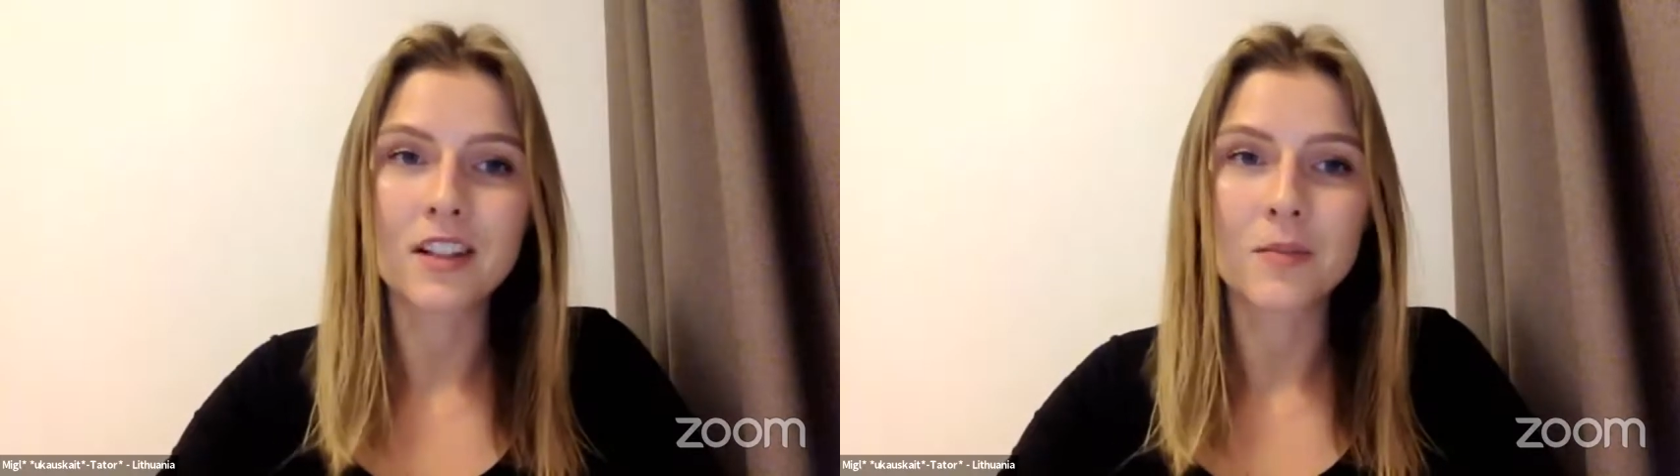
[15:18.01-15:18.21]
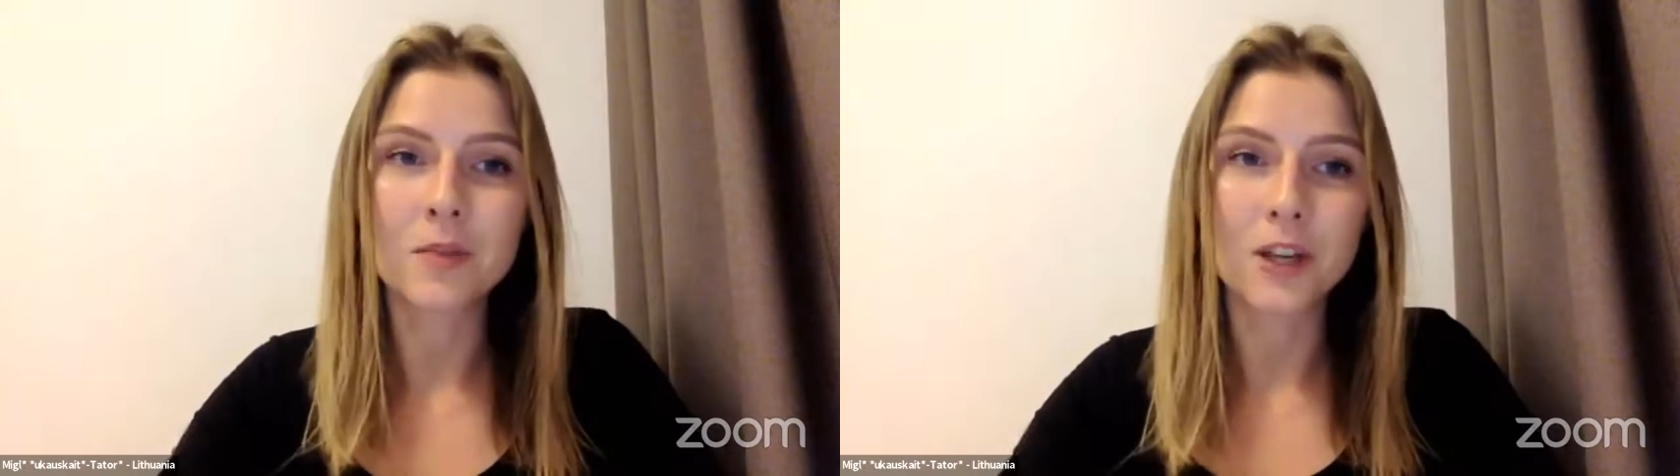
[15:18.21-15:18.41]

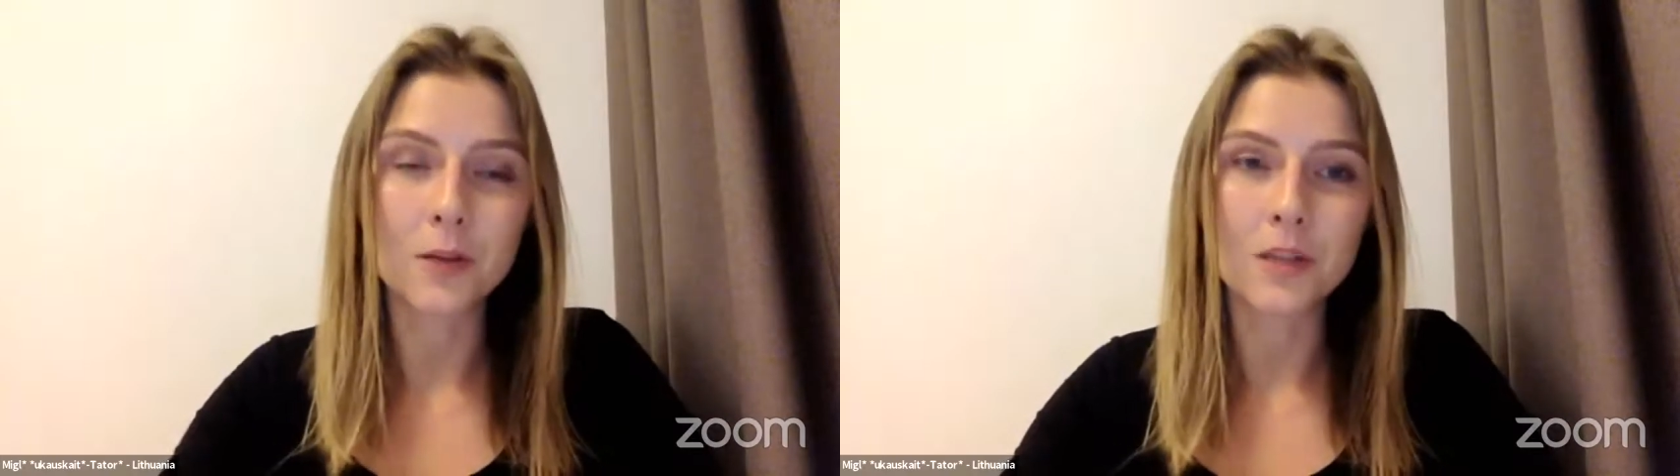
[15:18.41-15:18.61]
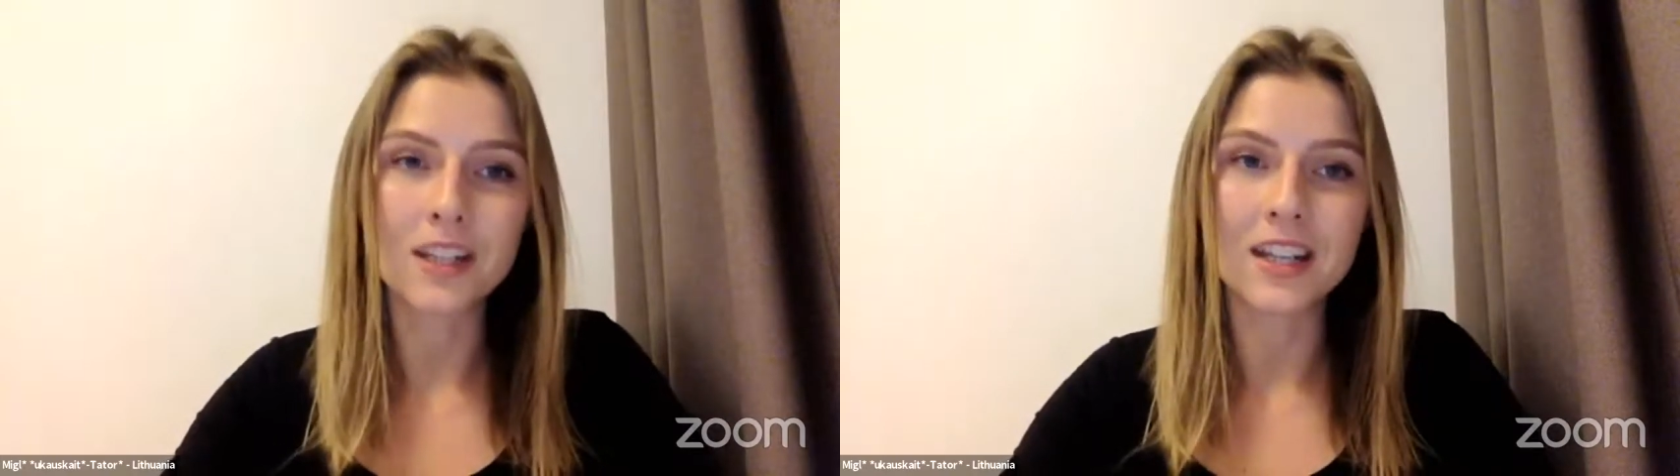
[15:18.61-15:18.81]
in
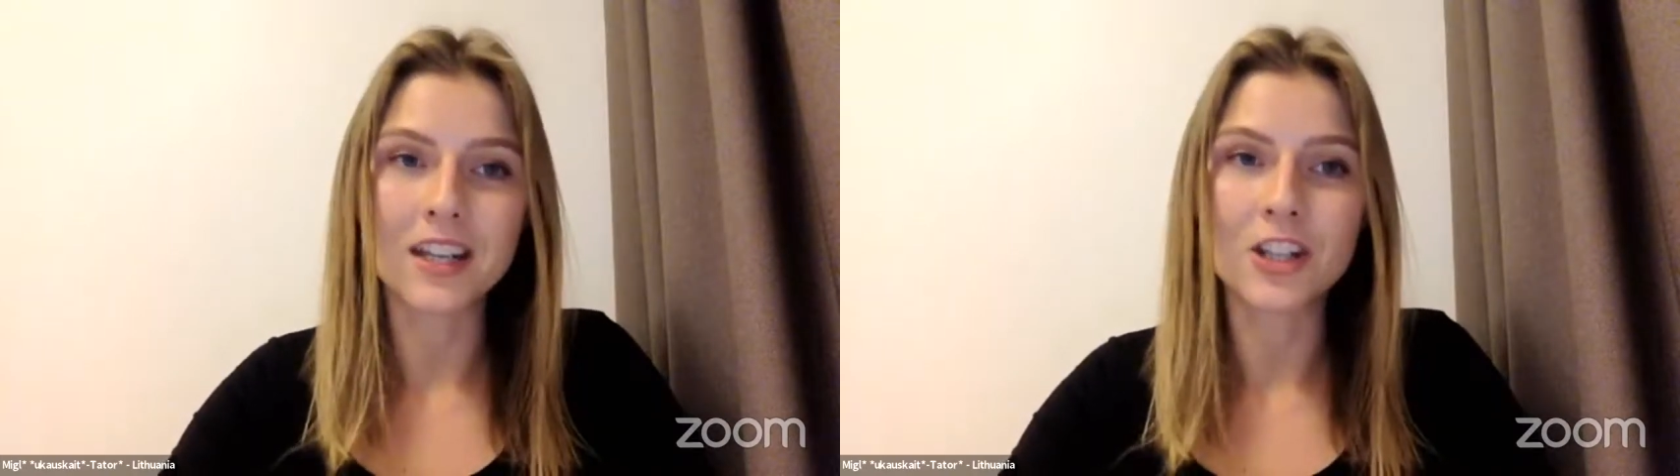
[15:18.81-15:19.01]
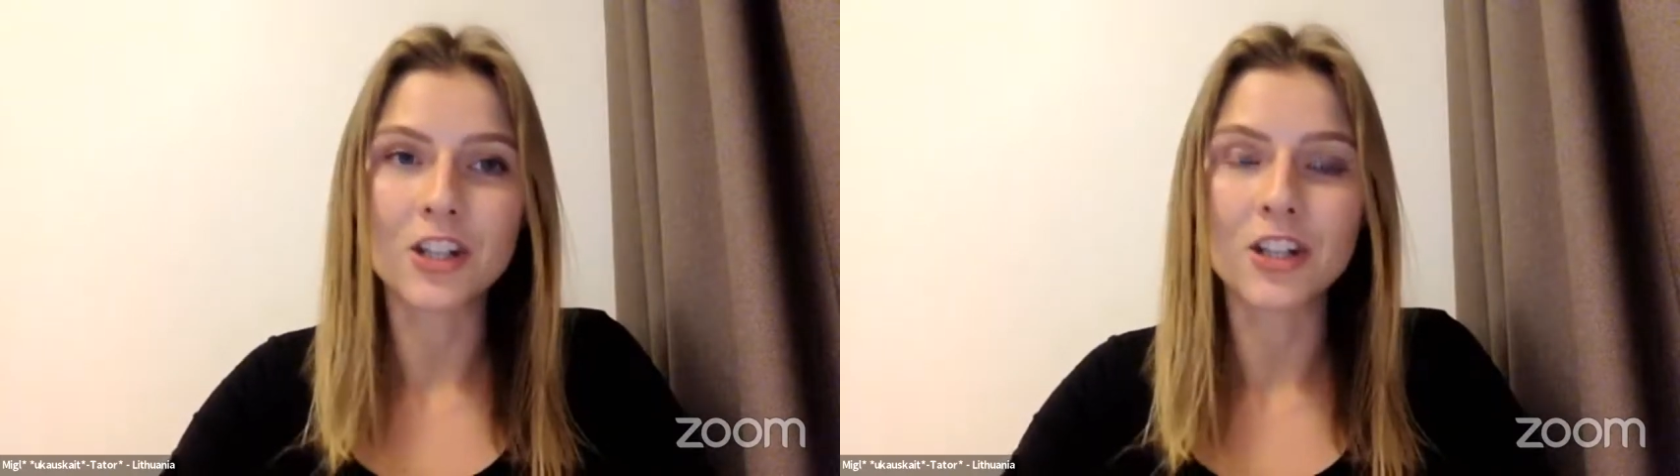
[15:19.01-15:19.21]
peer
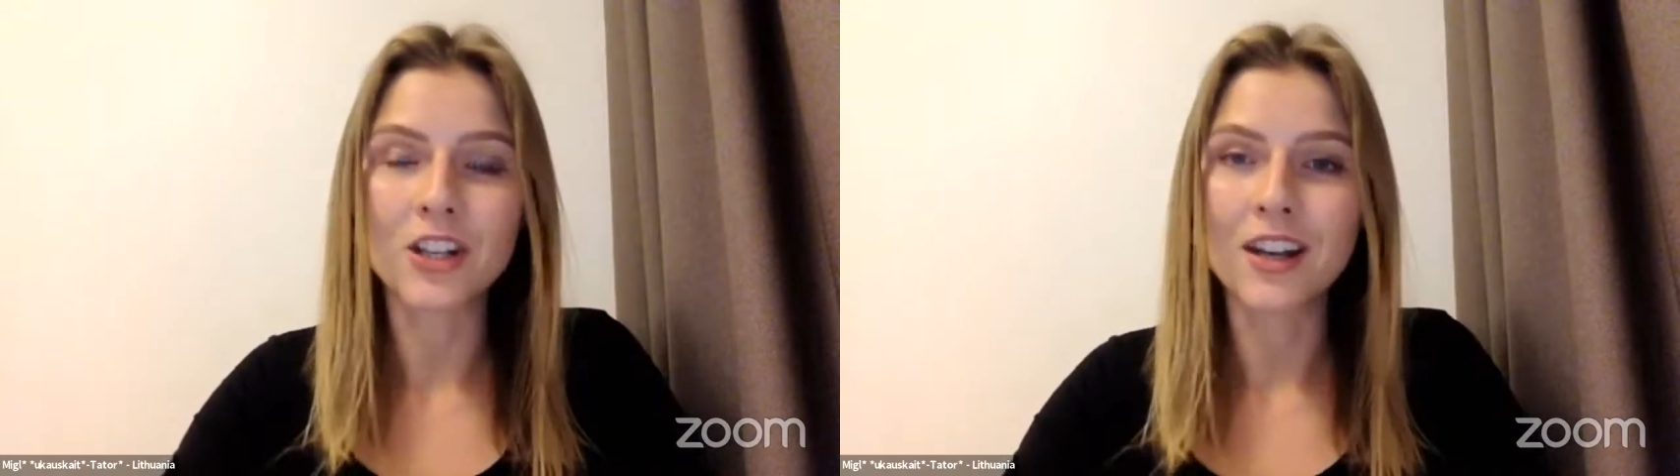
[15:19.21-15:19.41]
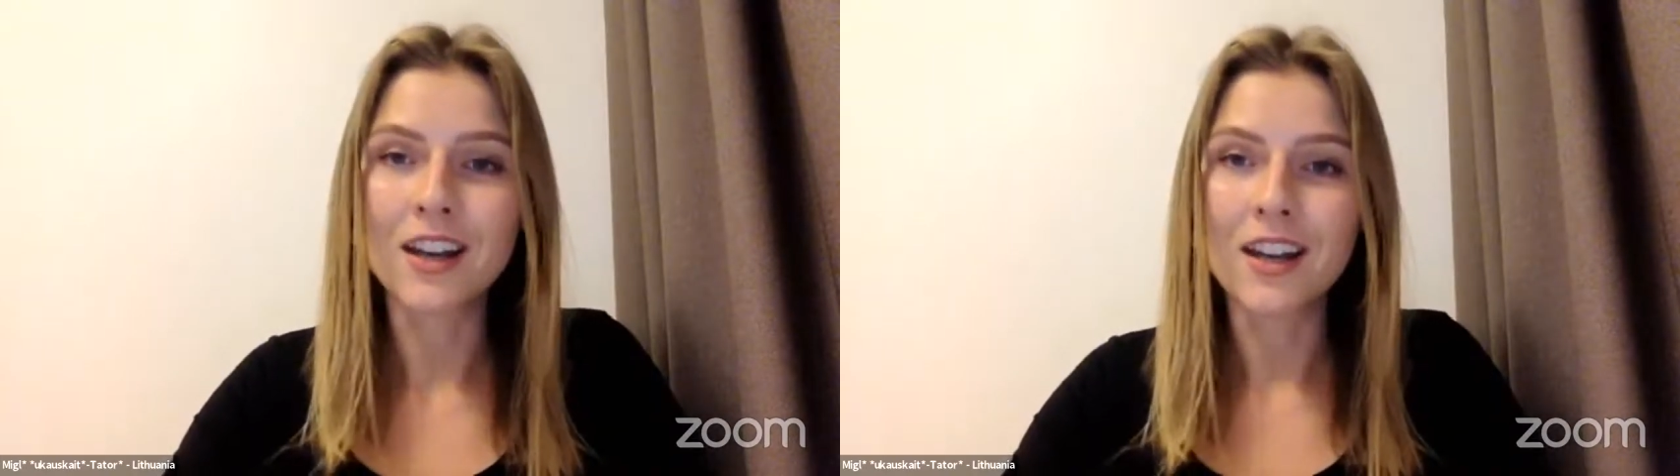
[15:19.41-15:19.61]

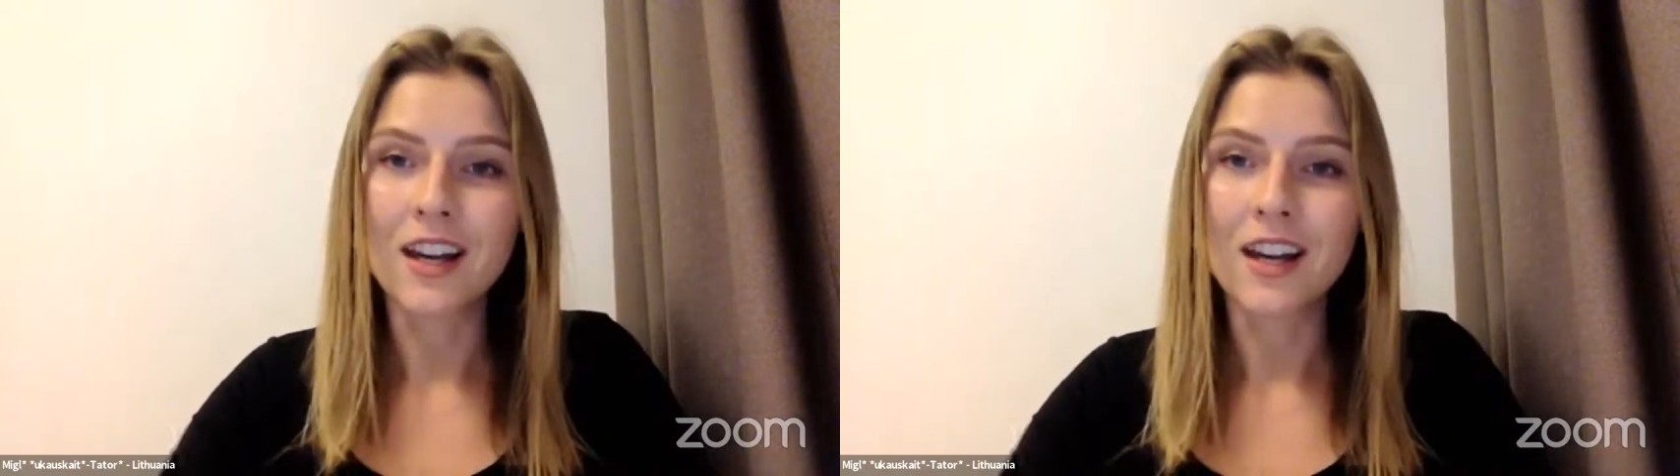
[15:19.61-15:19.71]
mediation.